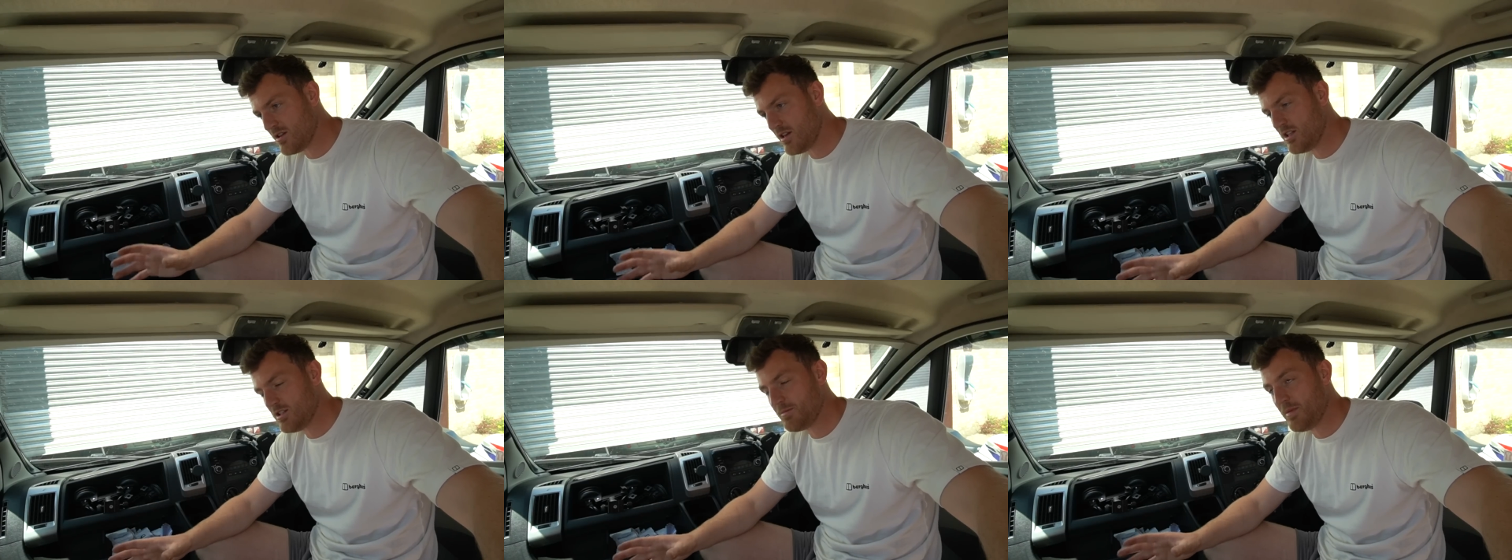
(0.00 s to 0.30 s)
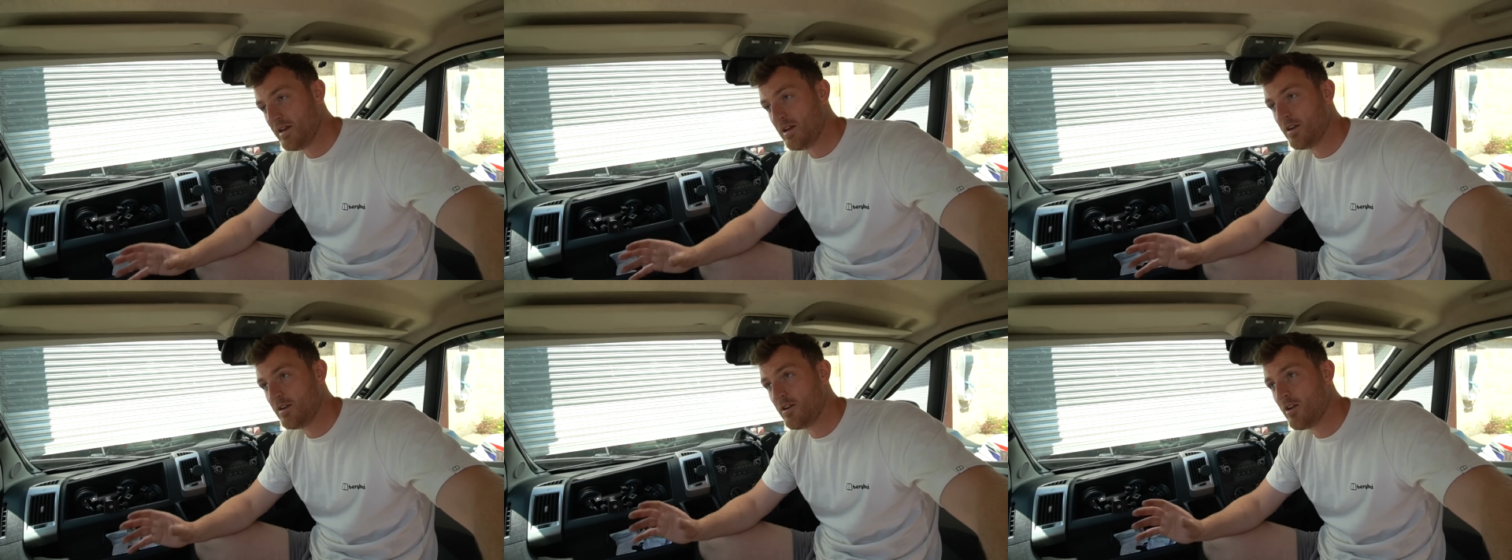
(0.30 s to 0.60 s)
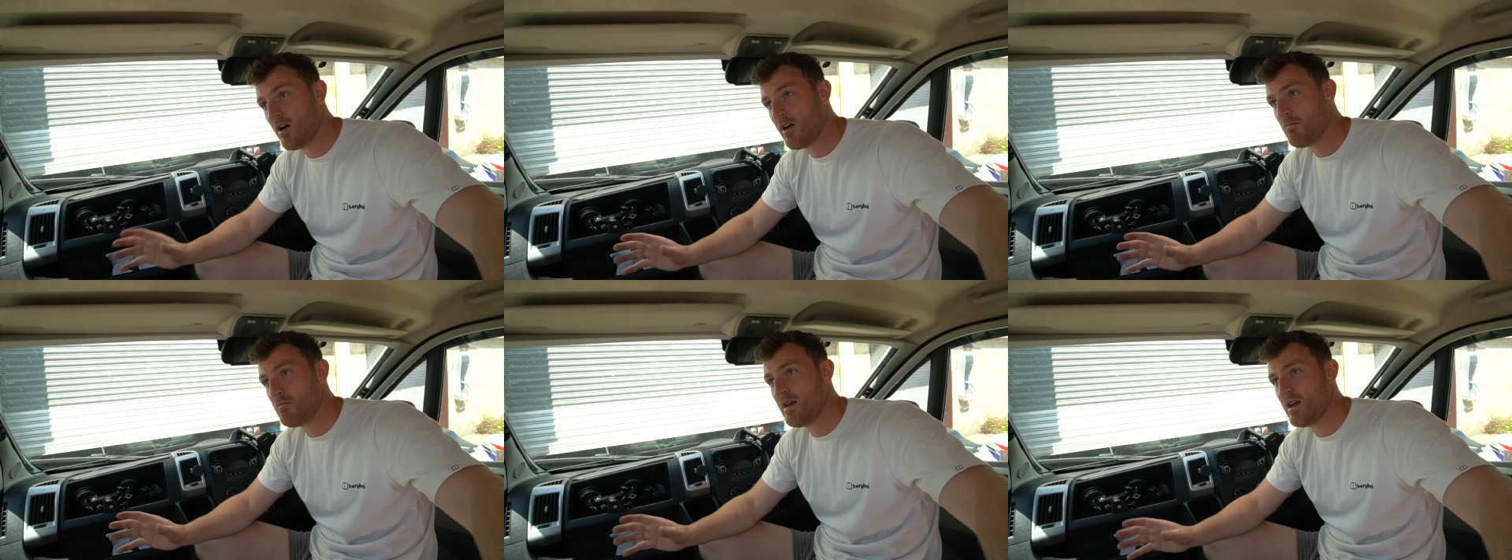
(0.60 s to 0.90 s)
It's been a
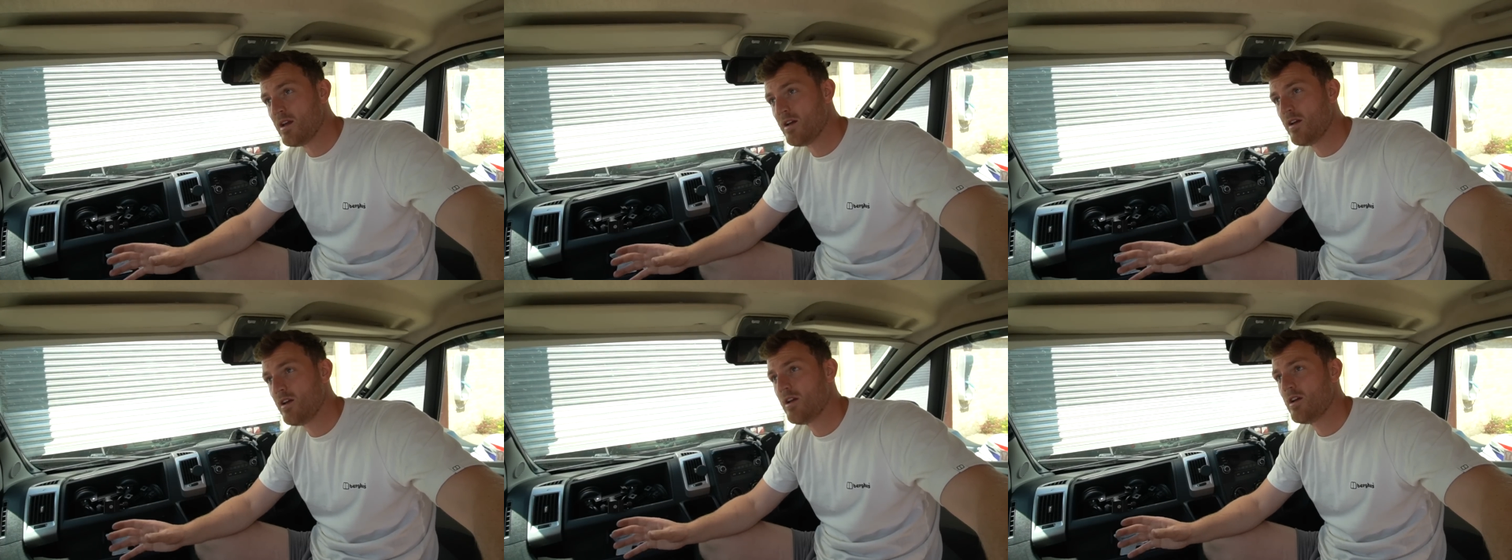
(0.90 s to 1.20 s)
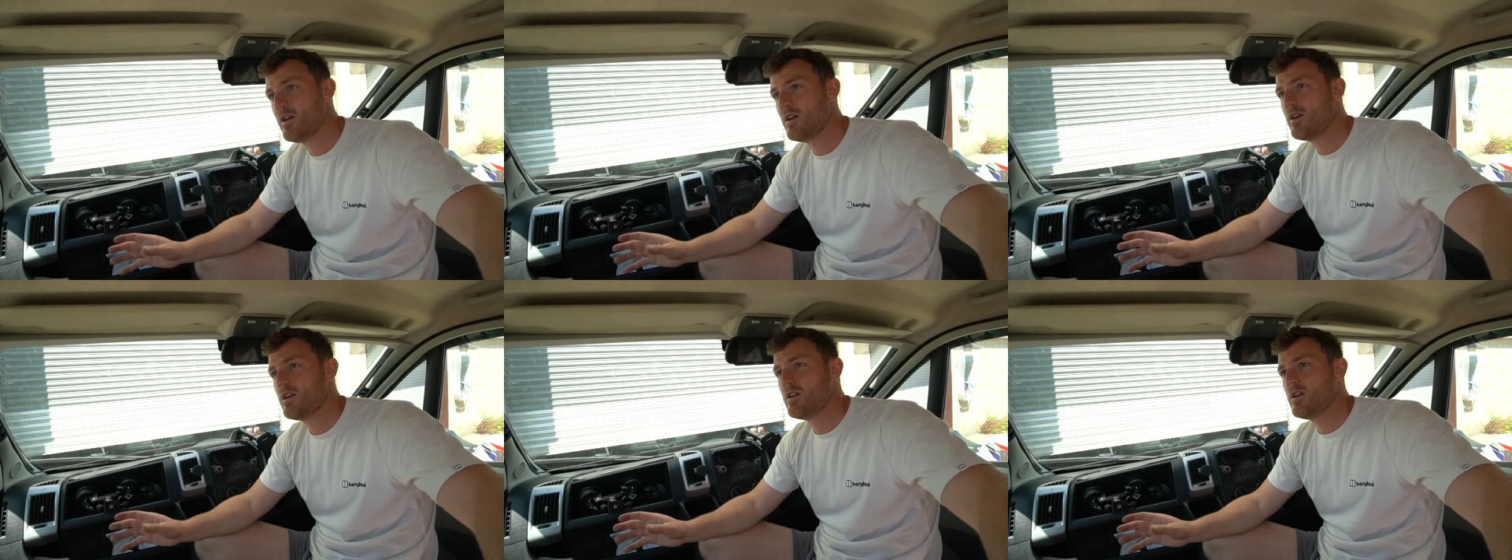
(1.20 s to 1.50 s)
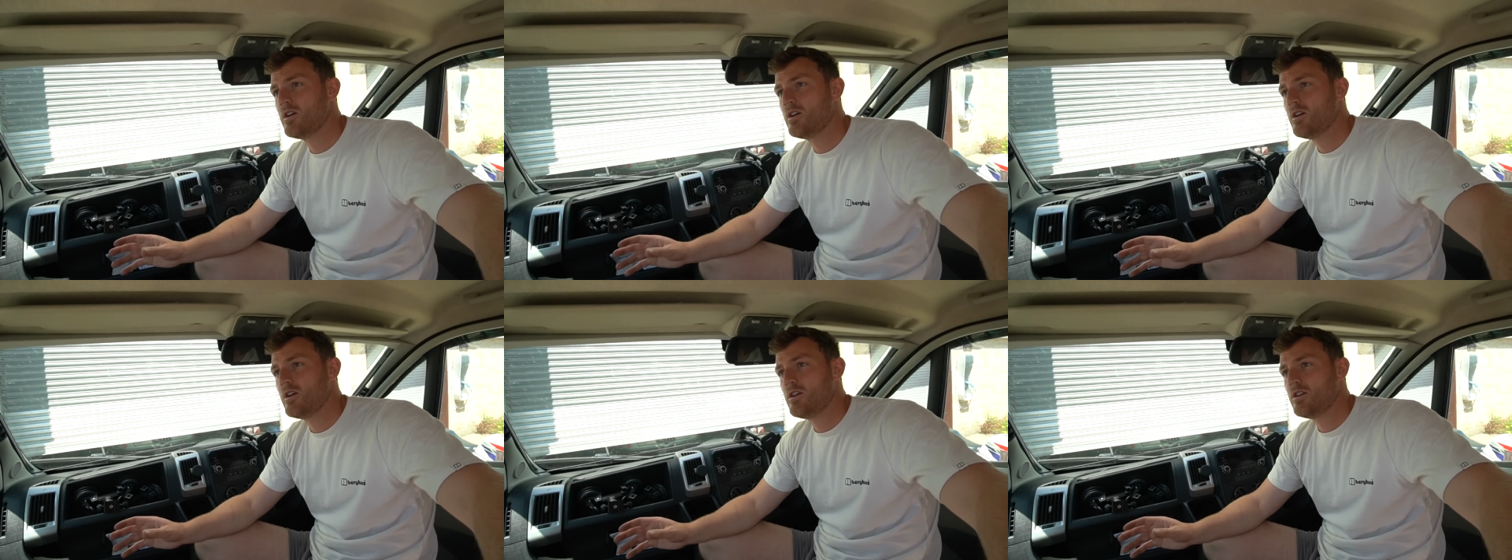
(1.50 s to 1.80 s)
nightmare
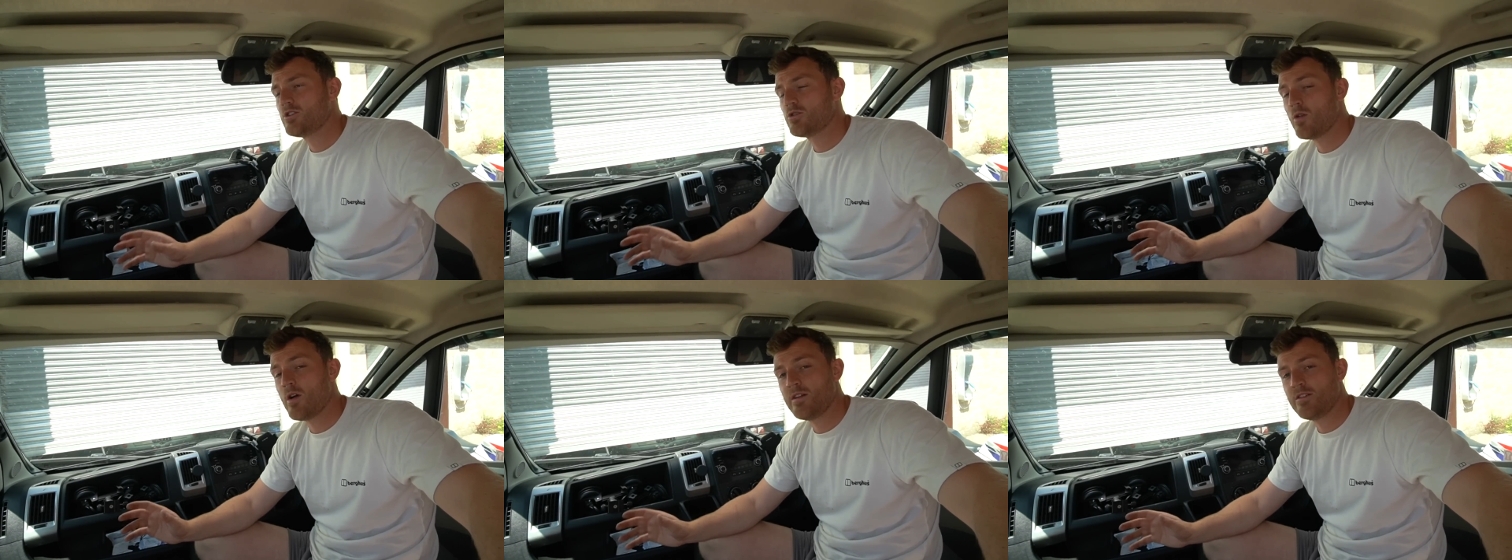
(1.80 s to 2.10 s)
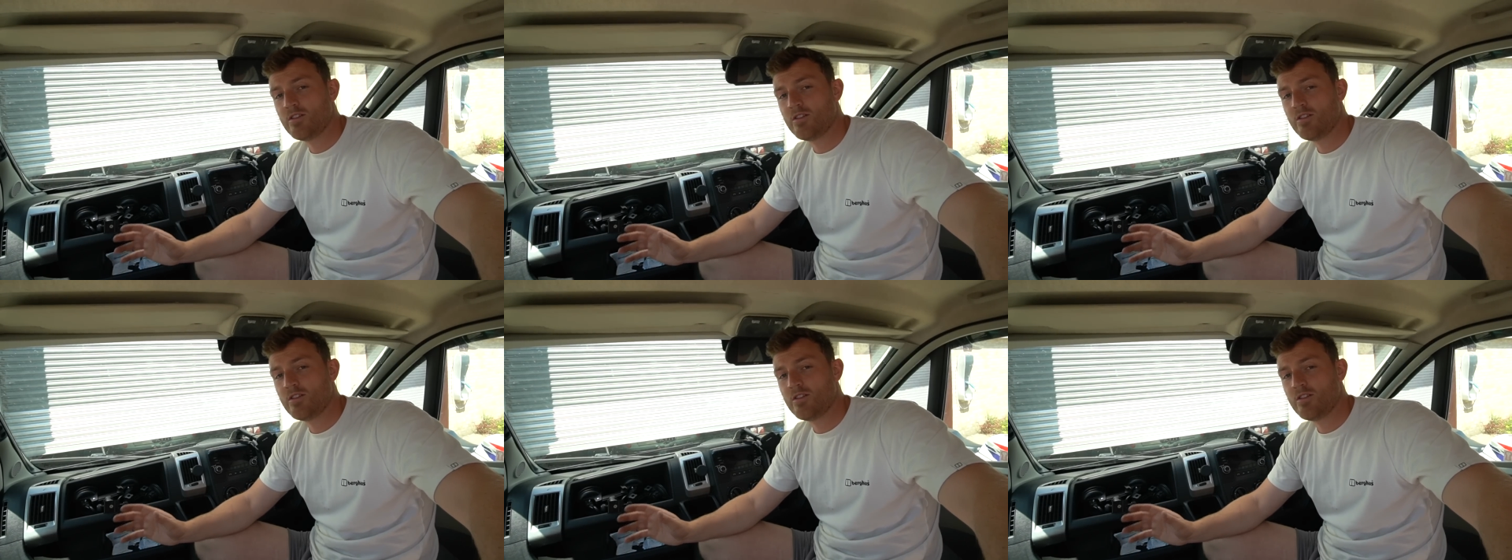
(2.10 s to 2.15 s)
trying